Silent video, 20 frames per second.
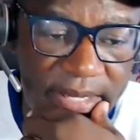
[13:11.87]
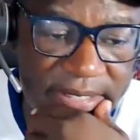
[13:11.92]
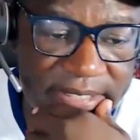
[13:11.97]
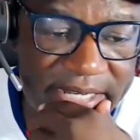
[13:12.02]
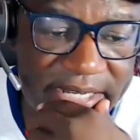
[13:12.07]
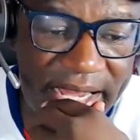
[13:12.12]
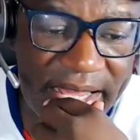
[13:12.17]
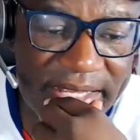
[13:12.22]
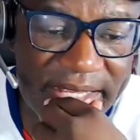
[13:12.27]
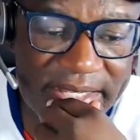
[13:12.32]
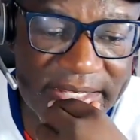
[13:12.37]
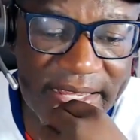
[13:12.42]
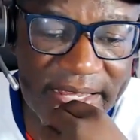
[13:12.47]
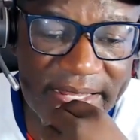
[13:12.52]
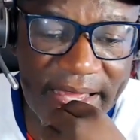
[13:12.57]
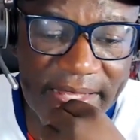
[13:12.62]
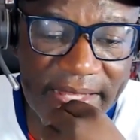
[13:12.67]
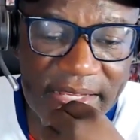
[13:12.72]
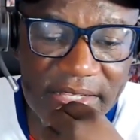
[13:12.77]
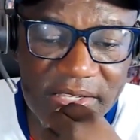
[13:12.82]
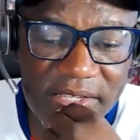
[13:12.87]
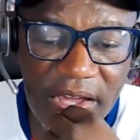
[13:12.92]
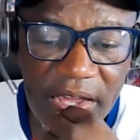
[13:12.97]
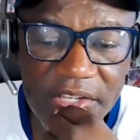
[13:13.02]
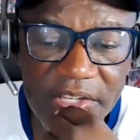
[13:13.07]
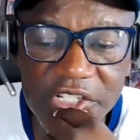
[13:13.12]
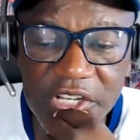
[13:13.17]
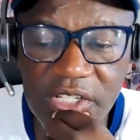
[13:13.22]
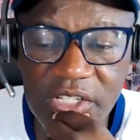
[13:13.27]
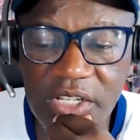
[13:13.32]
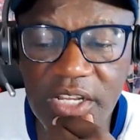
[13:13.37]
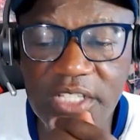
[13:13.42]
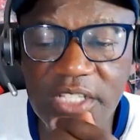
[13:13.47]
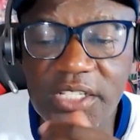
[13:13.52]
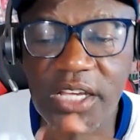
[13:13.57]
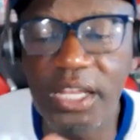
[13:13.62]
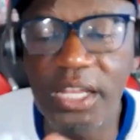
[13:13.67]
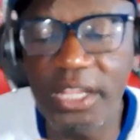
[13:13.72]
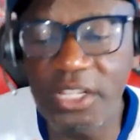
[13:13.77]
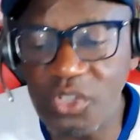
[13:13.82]
Chan said at the time, Jadan needs
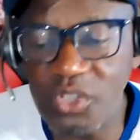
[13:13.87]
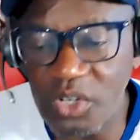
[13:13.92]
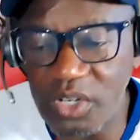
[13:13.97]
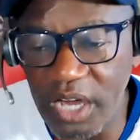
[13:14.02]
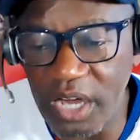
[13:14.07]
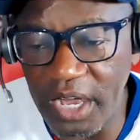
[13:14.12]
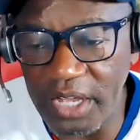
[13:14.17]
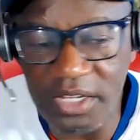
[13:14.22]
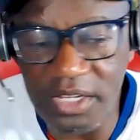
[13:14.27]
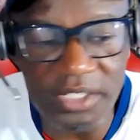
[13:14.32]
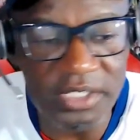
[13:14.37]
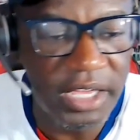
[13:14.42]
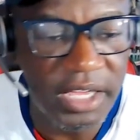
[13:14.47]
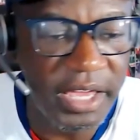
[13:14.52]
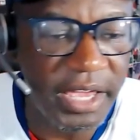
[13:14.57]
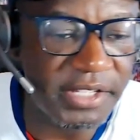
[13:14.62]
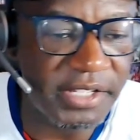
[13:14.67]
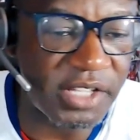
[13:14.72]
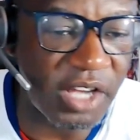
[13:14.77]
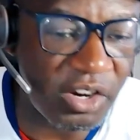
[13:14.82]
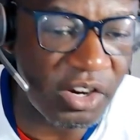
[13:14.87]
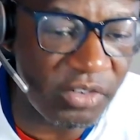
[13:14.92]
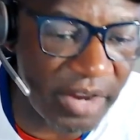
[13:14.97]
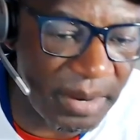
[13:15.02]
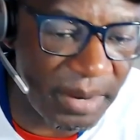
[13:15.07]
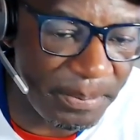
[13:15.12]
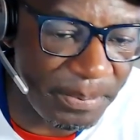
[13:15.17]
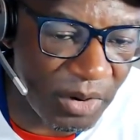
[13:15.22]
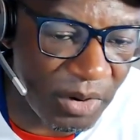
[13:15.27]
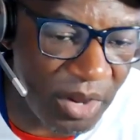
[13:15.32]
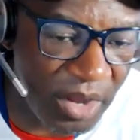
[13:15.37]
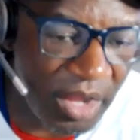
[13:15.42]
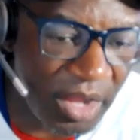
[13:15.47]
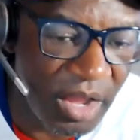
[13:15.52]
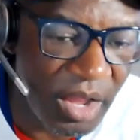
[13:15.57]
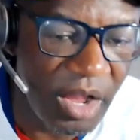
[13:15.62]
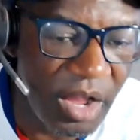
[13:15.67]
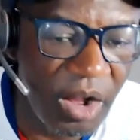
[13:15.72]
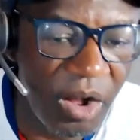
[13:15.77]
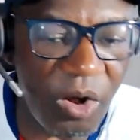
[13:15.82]
a little guidance. He's a great boy,
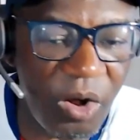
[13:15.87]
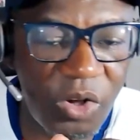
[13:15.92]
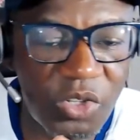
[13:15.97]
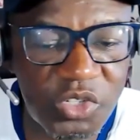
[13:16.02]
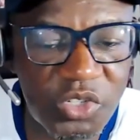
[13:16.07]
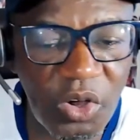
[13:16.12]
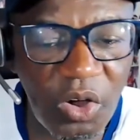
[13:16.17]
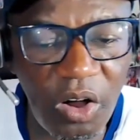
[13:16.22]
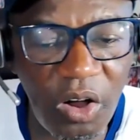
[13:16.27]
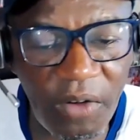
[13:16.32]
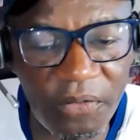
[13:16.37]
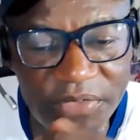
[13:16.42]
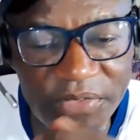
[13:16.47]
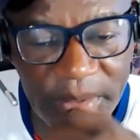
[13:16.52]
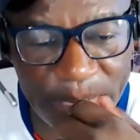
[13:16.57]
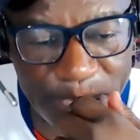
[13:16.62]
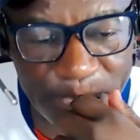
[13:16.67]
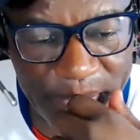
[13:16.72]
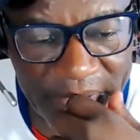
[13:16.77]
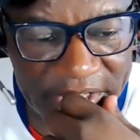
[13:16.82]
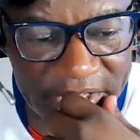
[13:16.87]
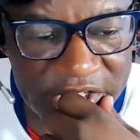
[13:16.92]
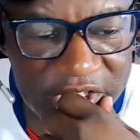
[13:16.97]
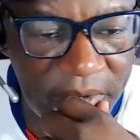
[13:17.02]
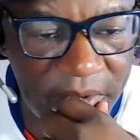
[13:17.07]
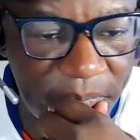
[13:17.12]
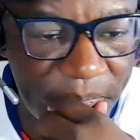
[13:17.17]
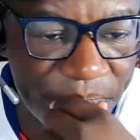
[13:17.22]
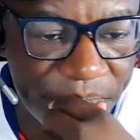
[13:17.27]
also off the pitch.